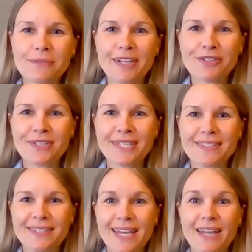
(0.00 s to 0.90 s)

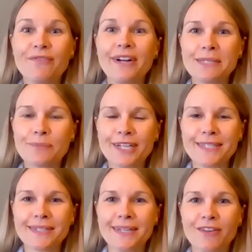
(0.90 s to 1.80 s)
specialist and vice
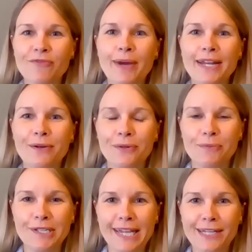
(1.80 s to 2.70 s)
president of medical
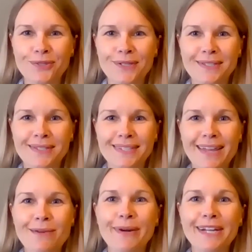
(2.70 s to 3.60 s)
communications
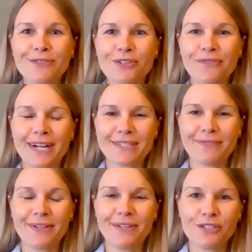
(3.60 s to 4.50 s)
at the Michael J. Fox
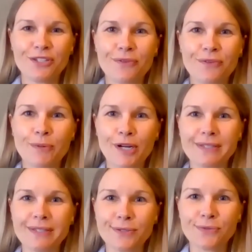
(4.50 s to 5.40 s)
Foundation for
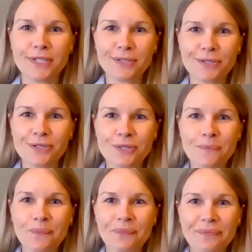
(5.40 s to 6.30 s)
Parkinson's Research.
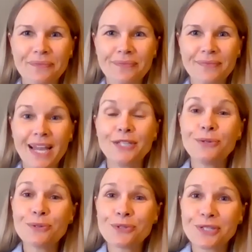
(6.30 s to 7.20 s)
I
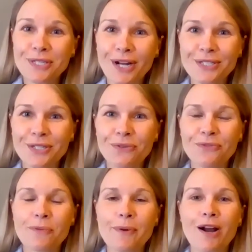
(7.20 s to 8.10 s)
usually talk to you
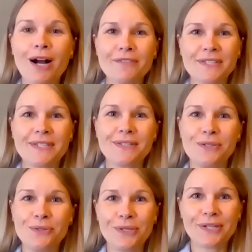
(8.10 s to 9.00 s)
from our offices
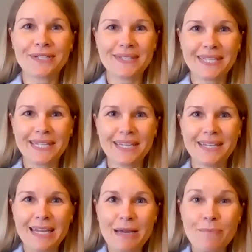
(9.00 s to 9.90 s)
in New York
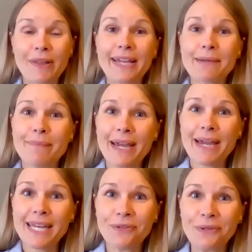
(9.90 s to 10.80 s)
City, but like
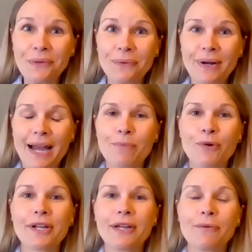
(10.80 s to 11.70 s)
many of you,
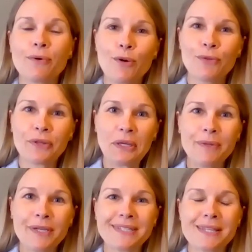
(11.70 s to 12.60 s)
I'm working remotely
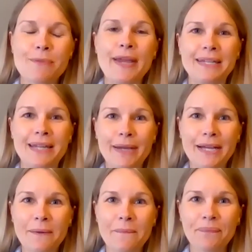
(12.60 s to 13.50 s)
because of the pandemic.